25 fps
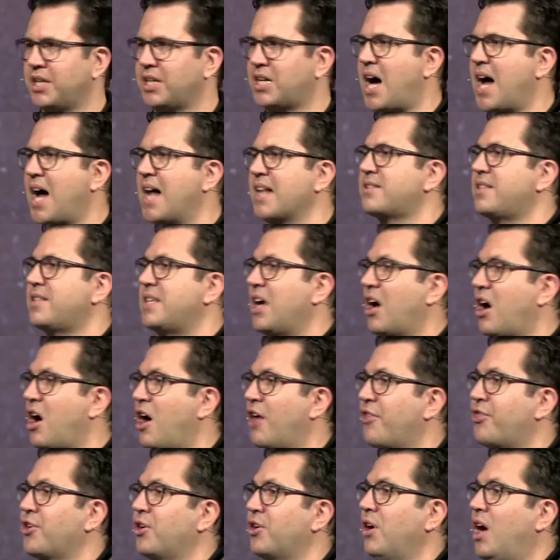God's the
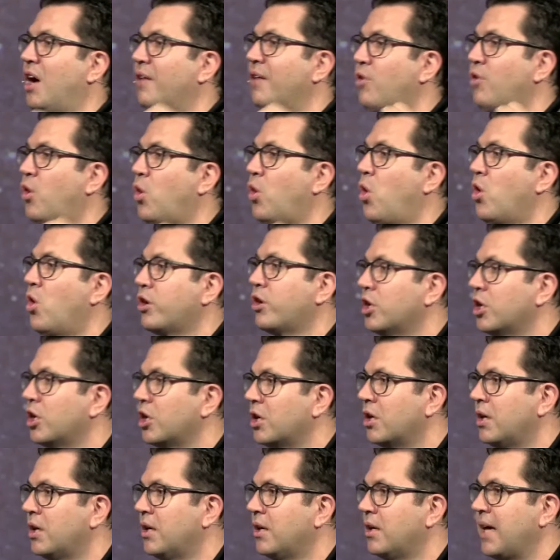author of order
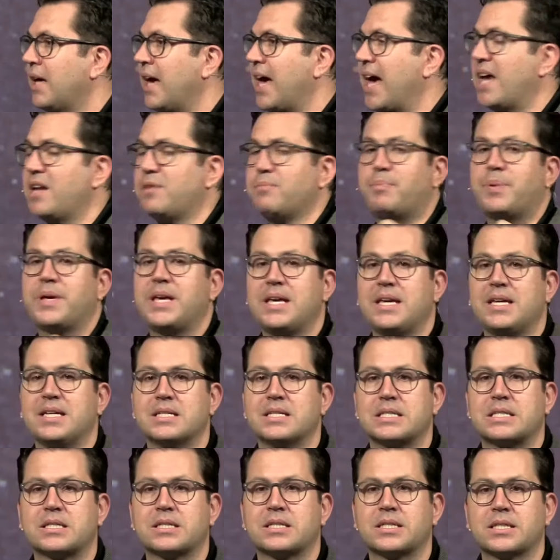and
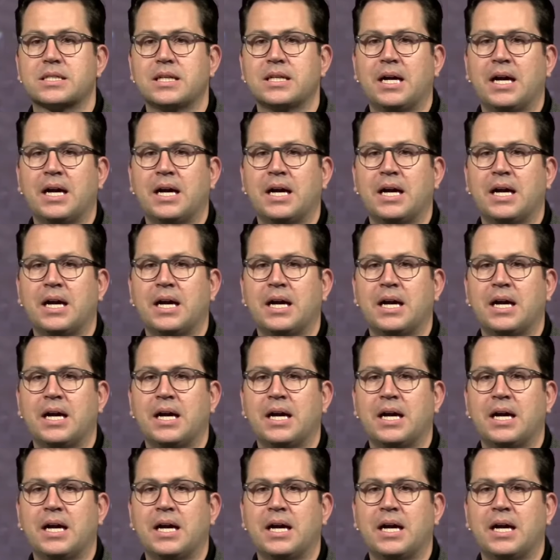peace.